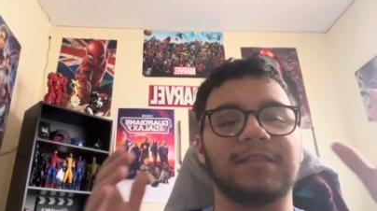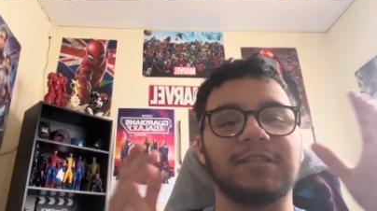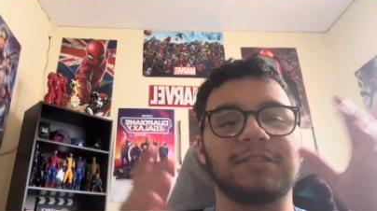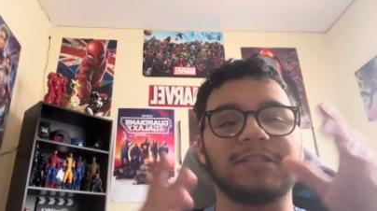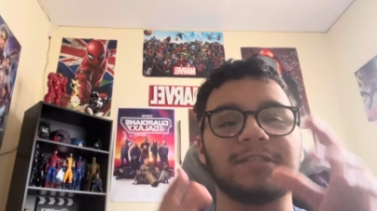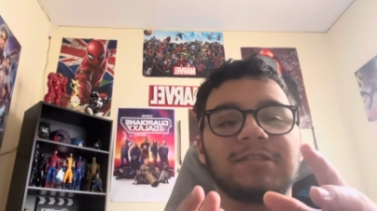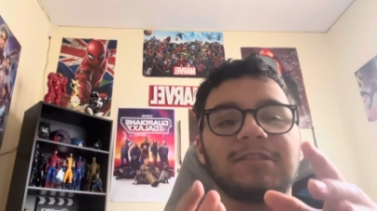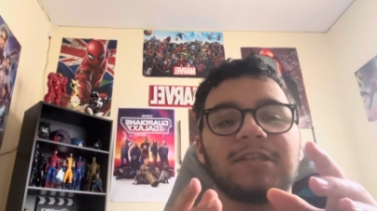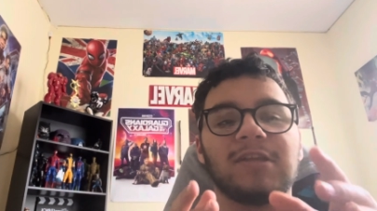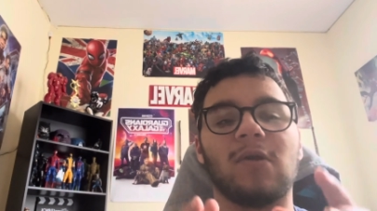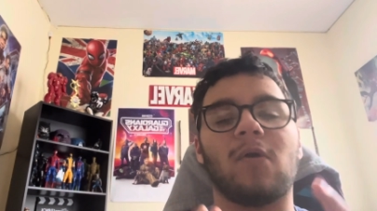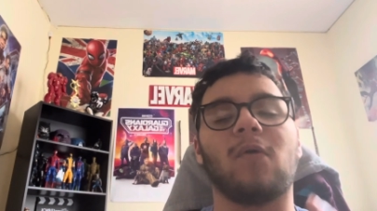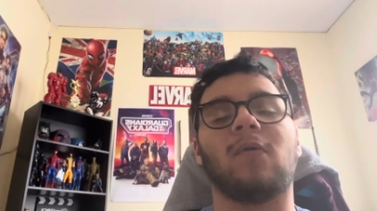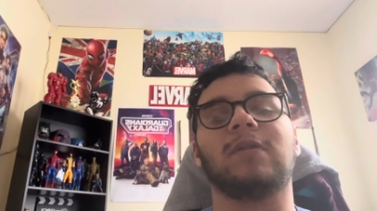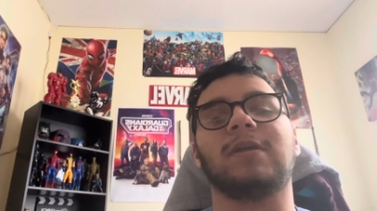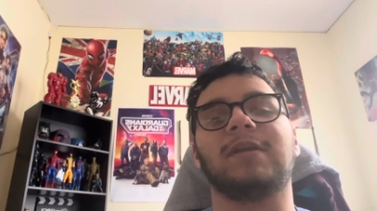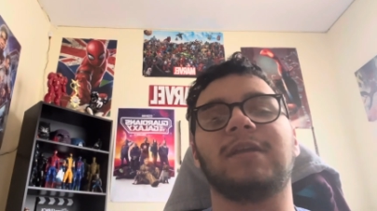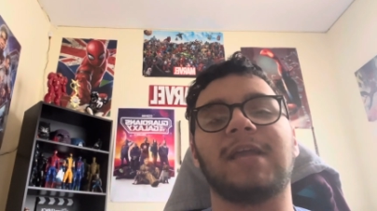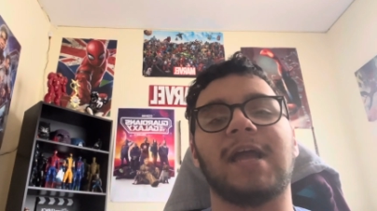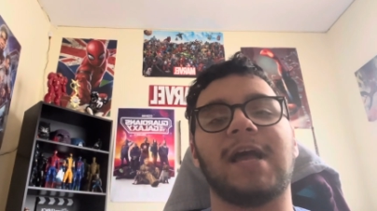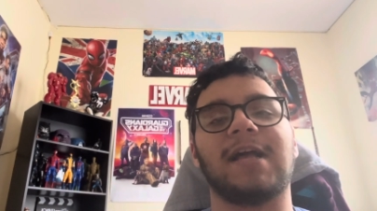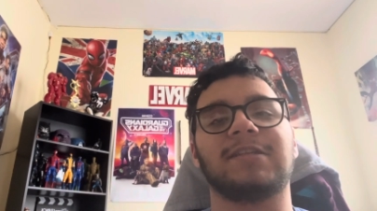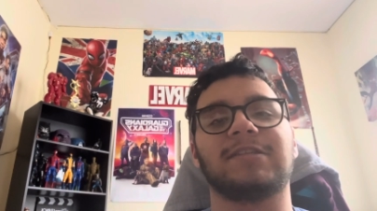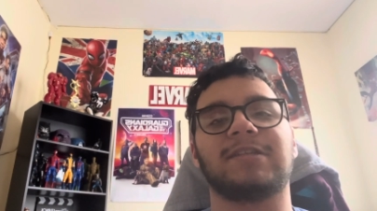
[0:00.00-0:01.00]
this is the only
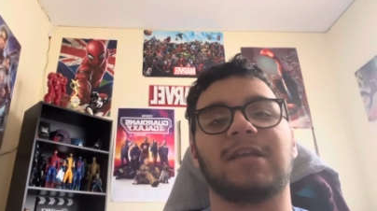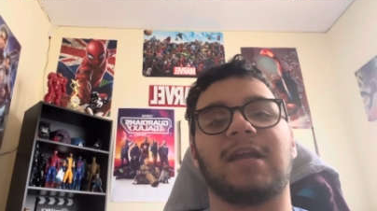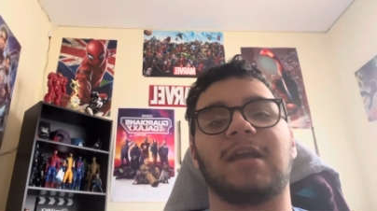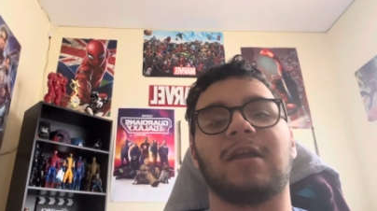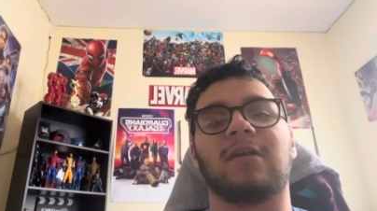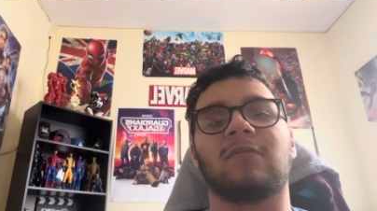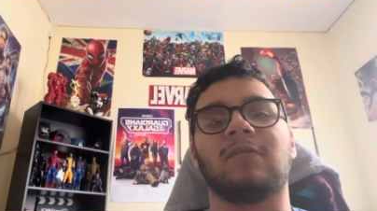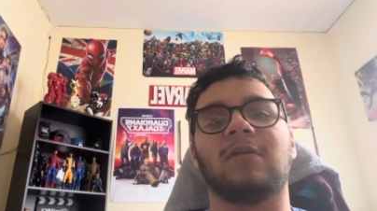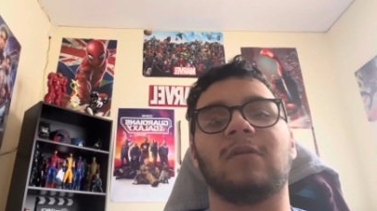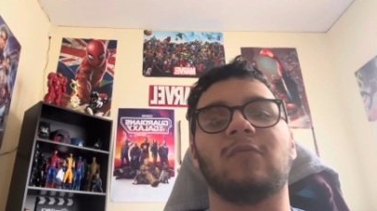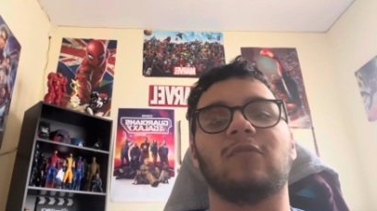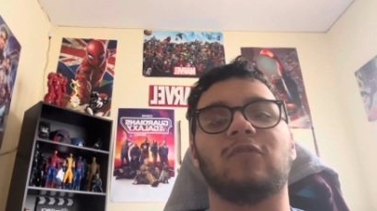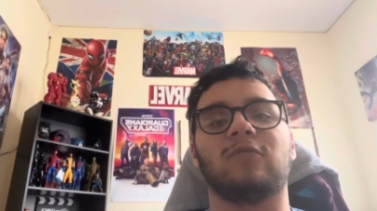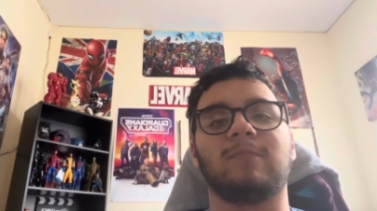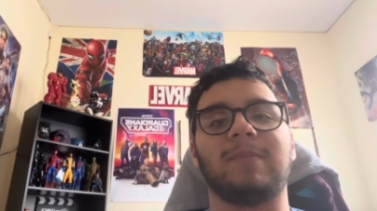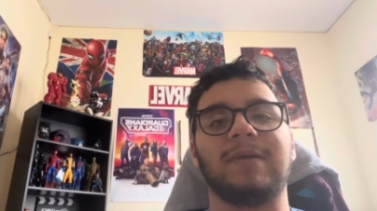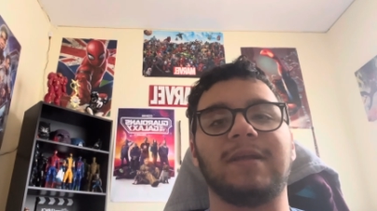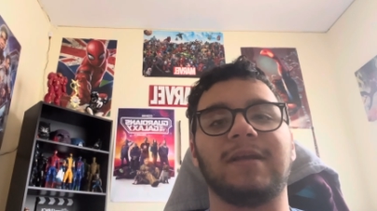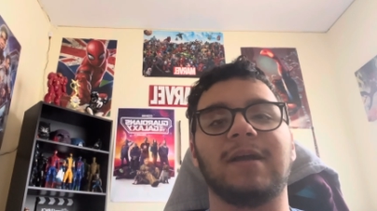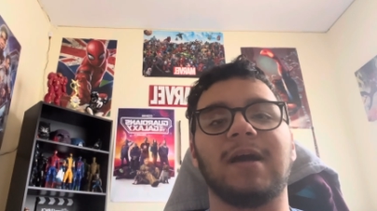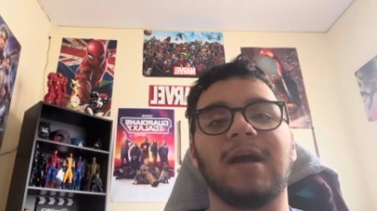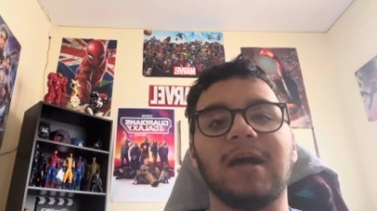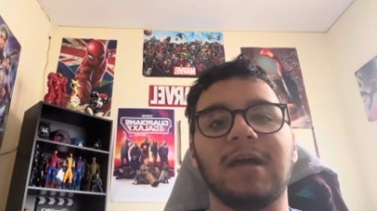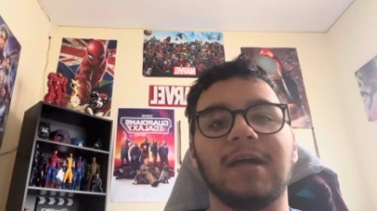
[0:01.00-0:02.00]
casting I agree
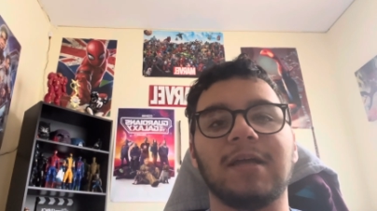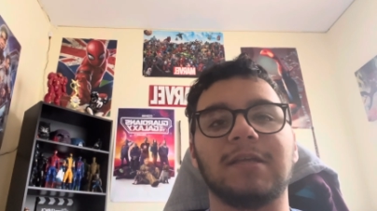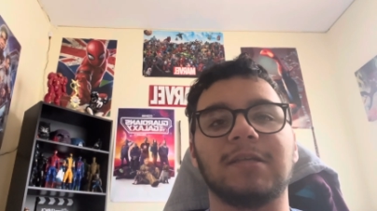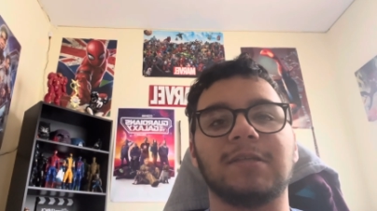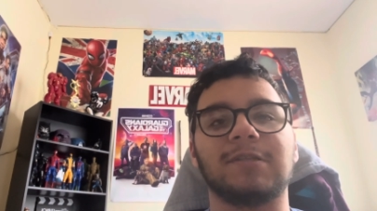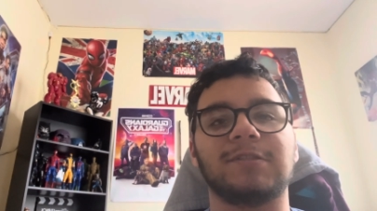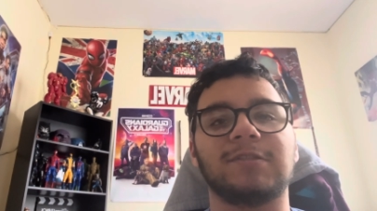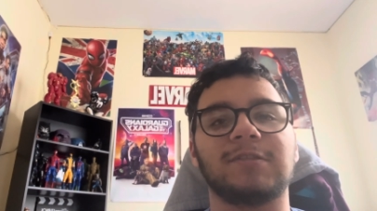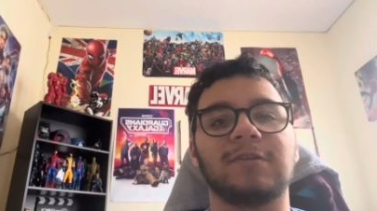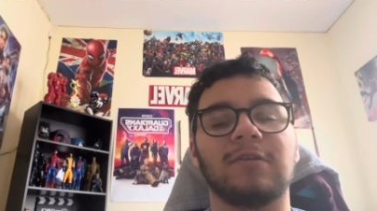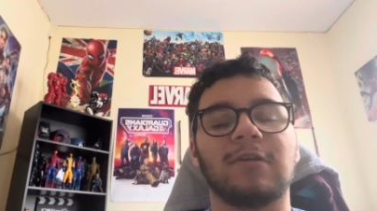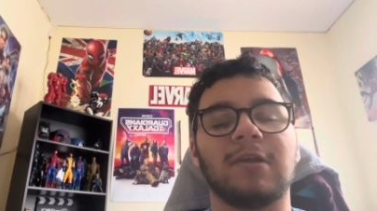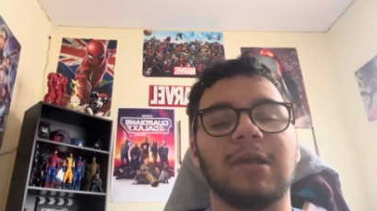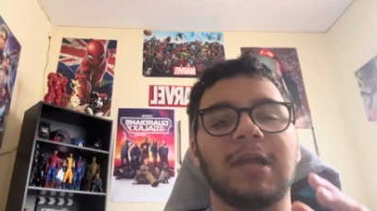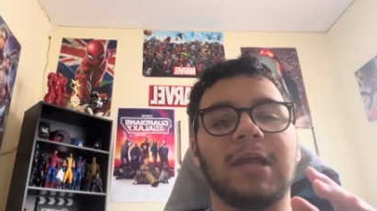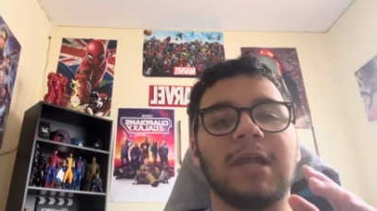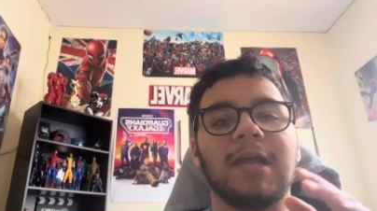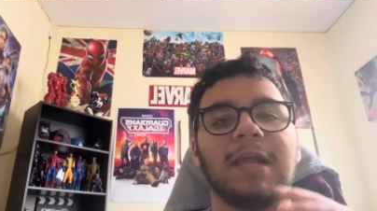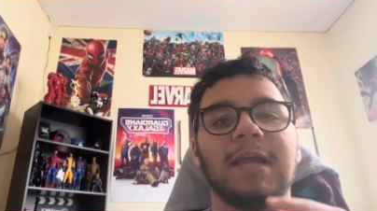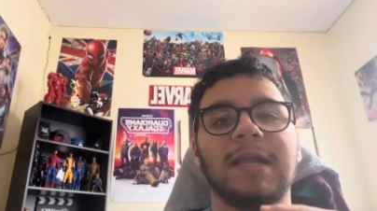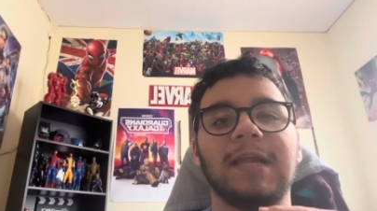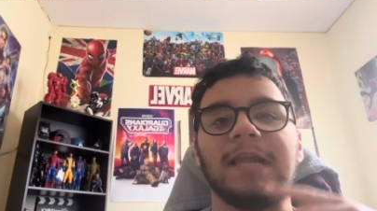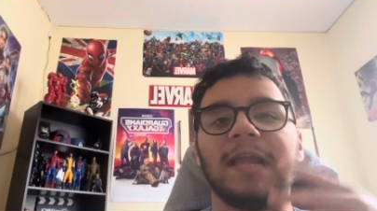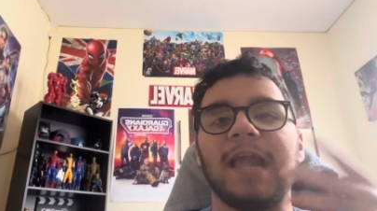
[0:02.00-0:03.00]
with because
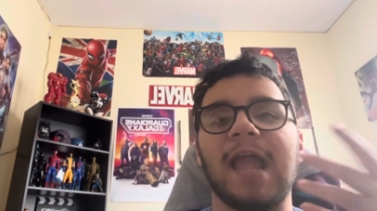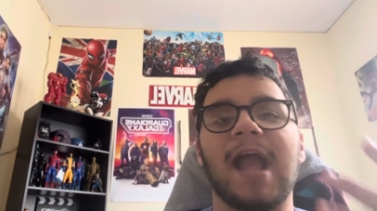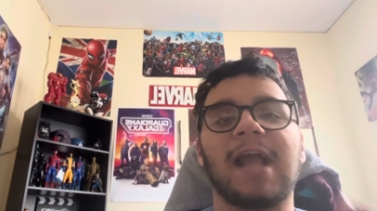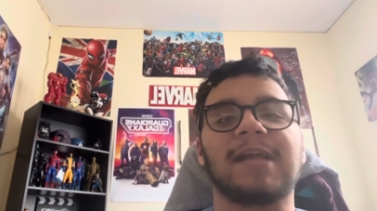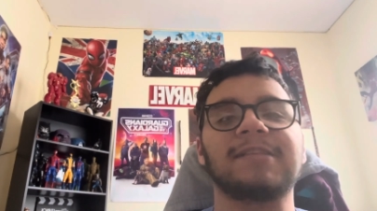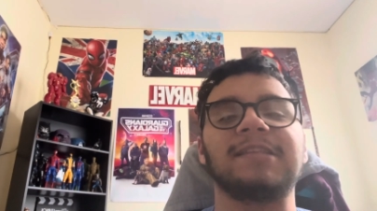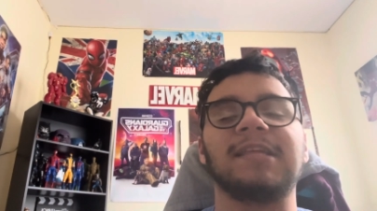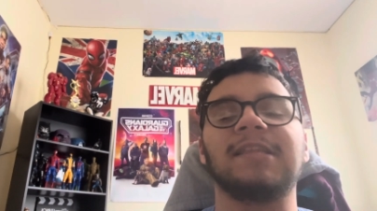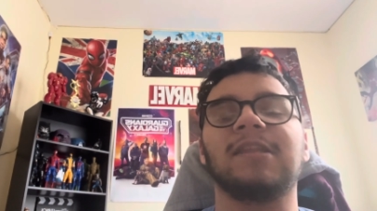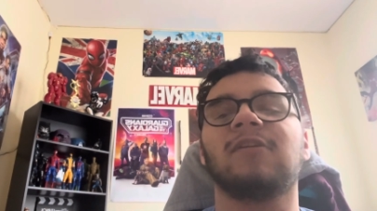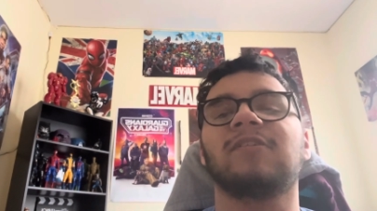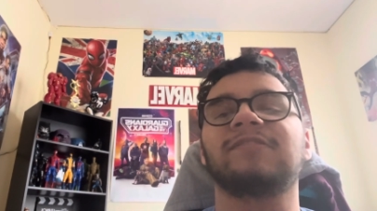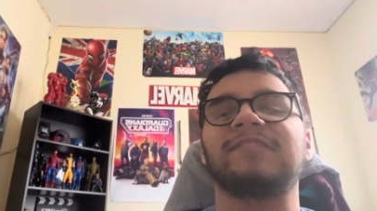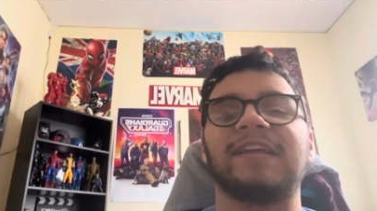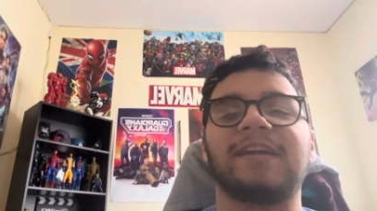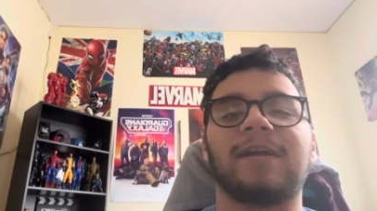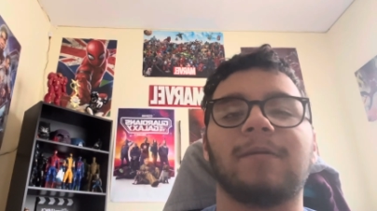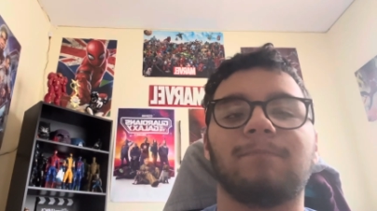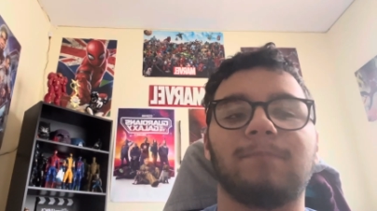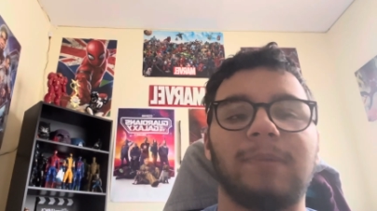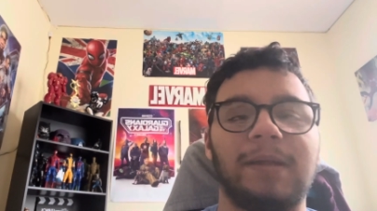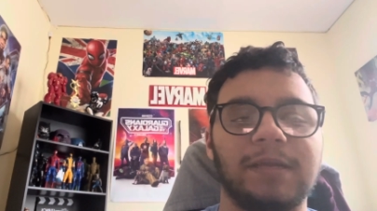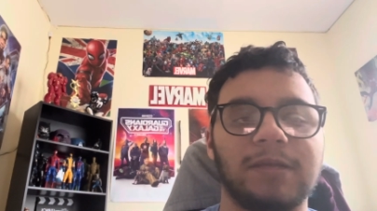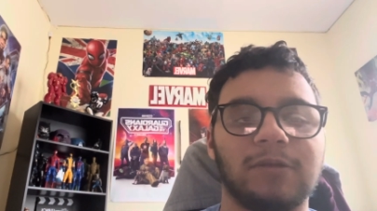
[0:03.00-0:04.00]
he actually looks like
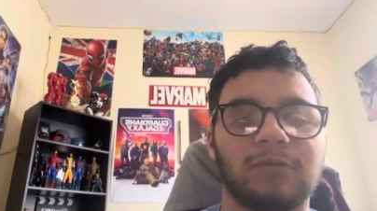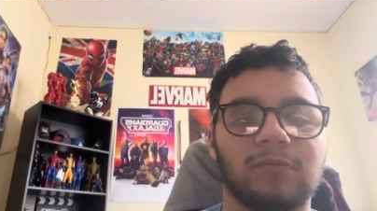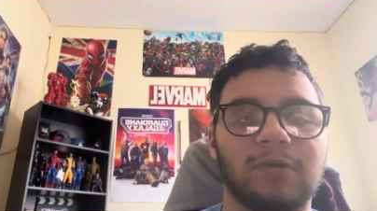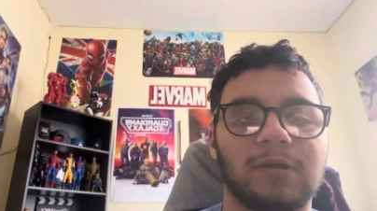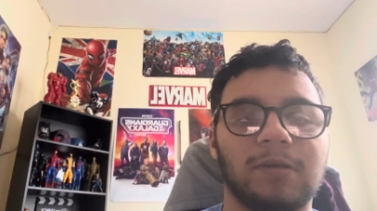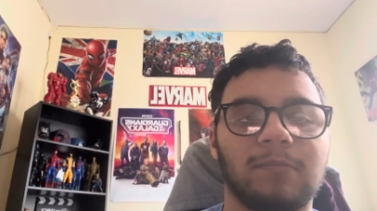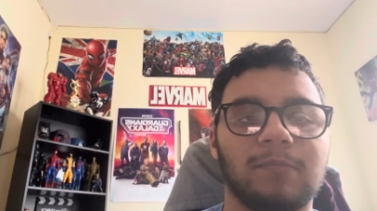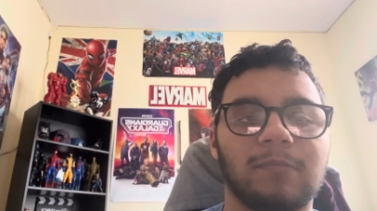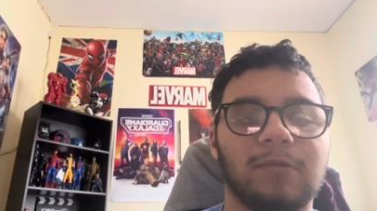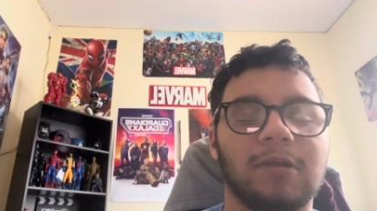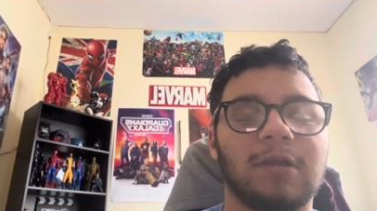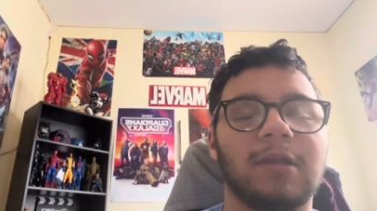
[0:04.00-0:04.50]
a Ben Grimm.